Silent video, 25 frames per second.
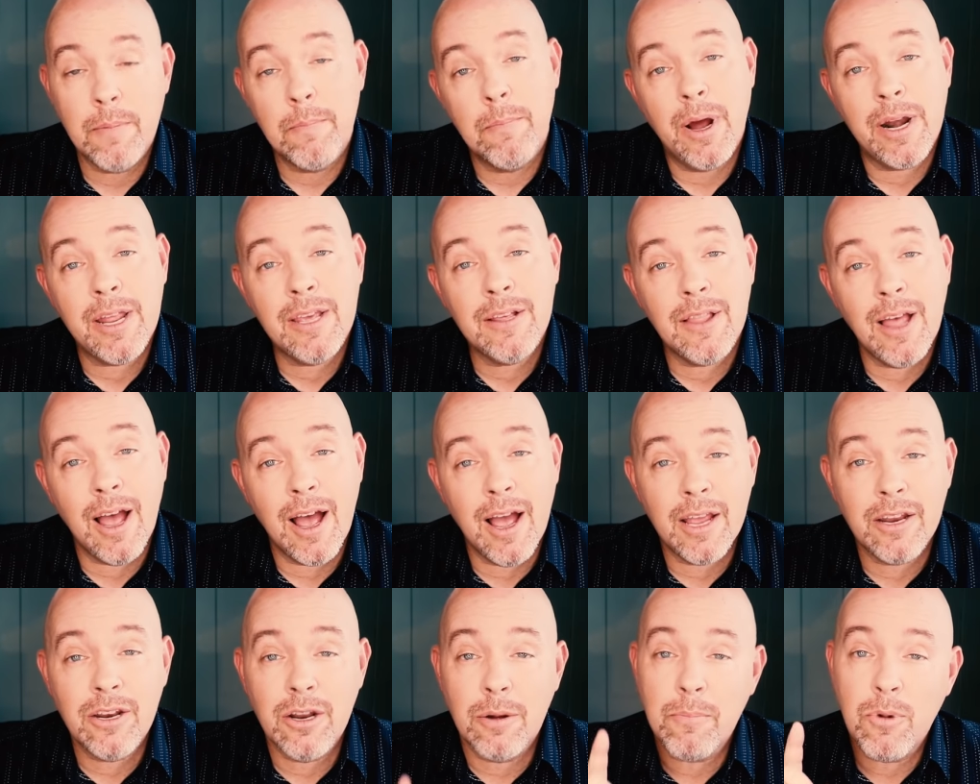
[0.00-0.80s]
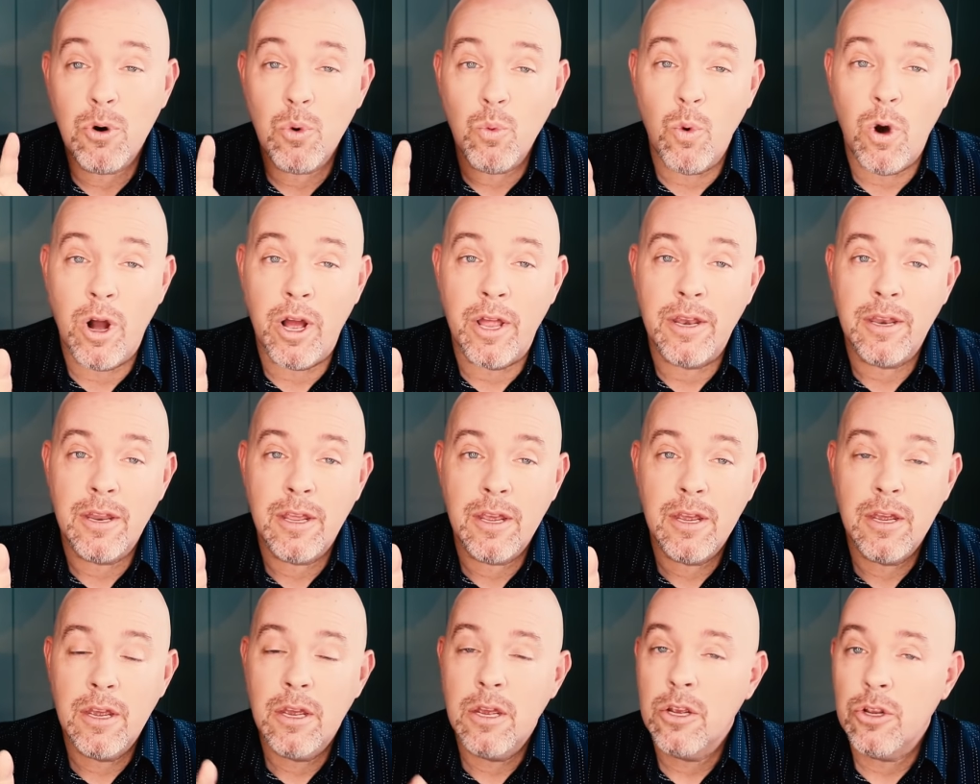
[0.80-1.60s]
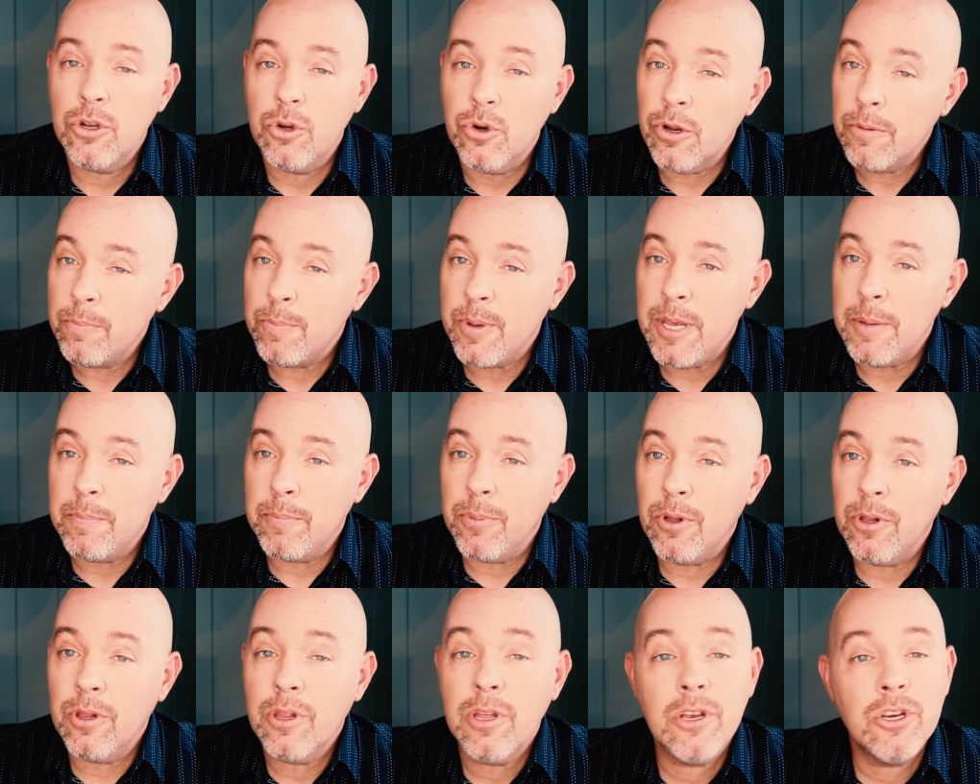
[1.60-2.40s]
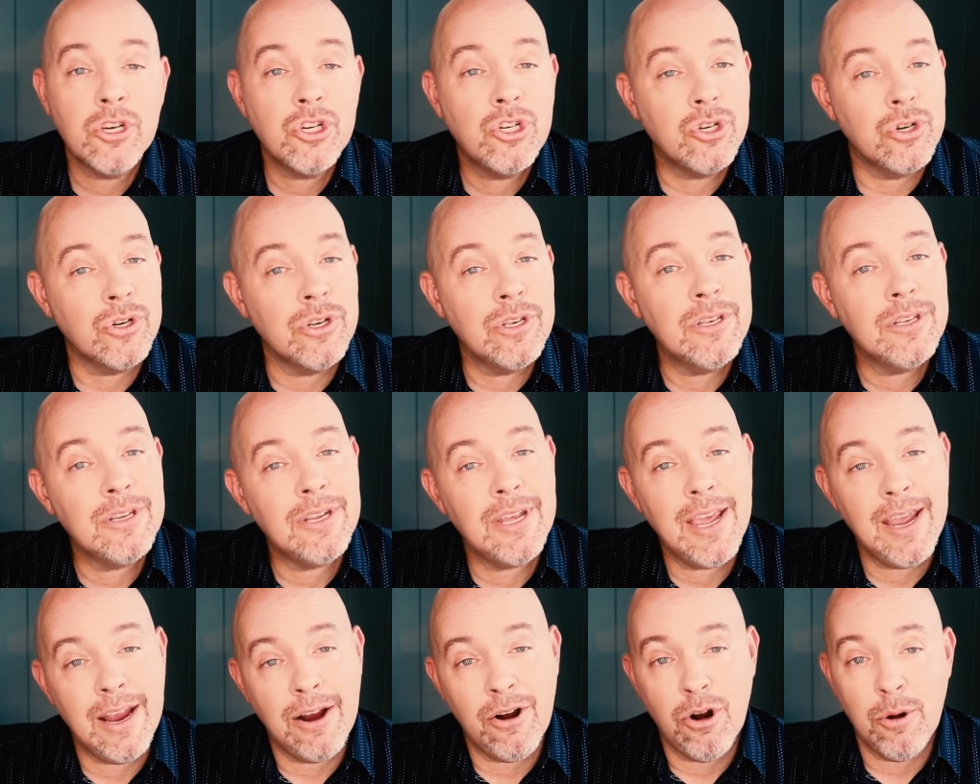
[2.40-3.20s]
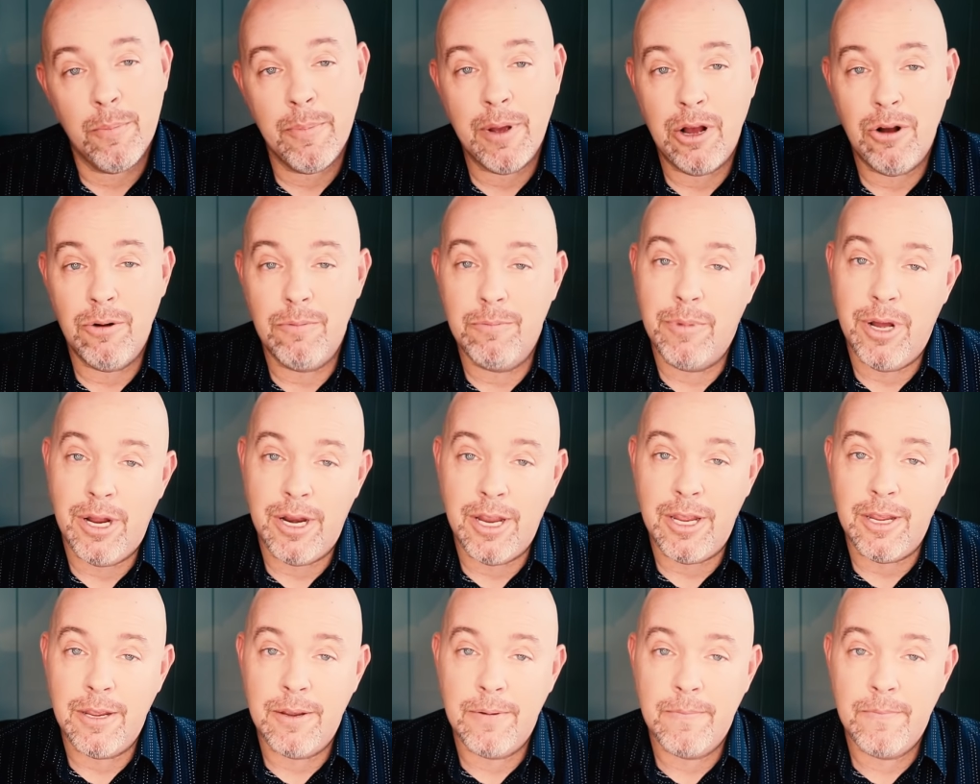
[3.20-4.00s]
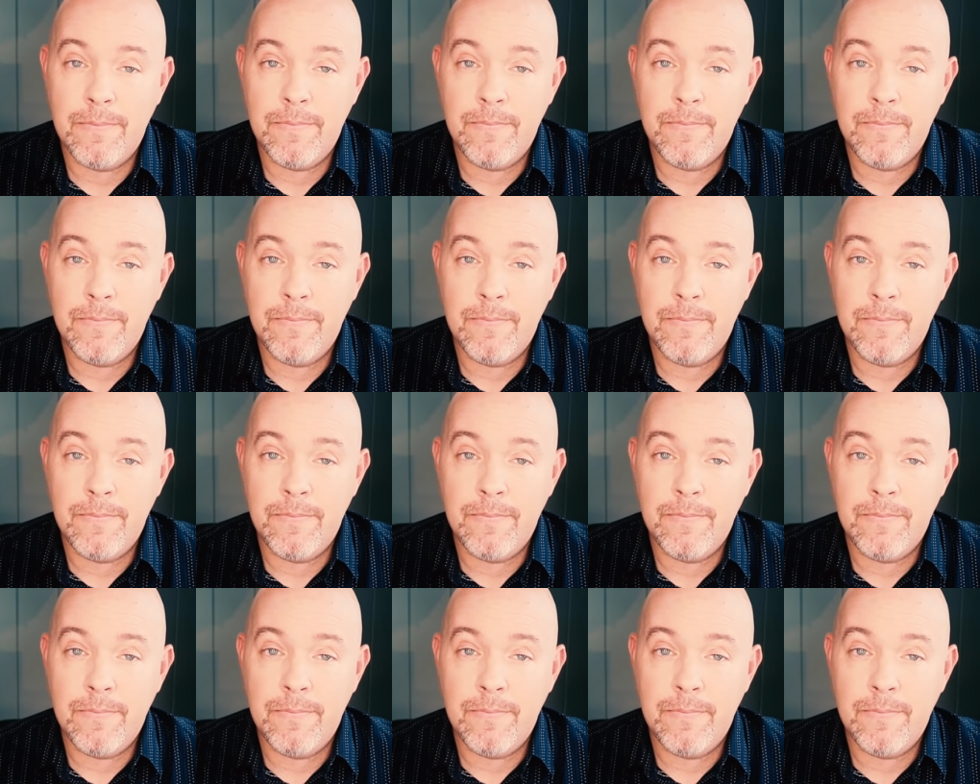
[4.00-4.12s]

Money lie number one good people shouldn't care about money.